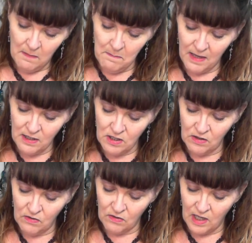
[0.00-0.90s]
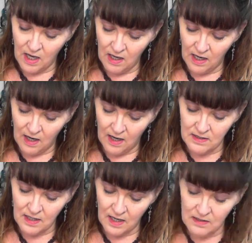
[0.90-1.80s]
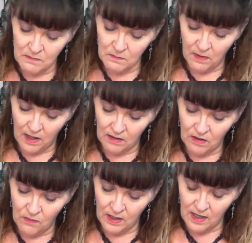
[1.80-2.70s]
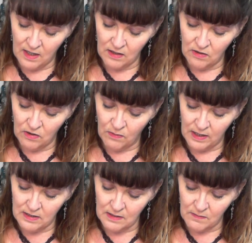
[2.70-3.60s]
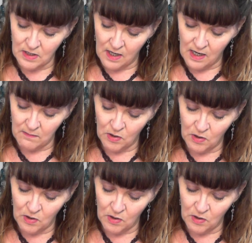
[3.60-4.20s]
mental chaos has been going on in quite some time,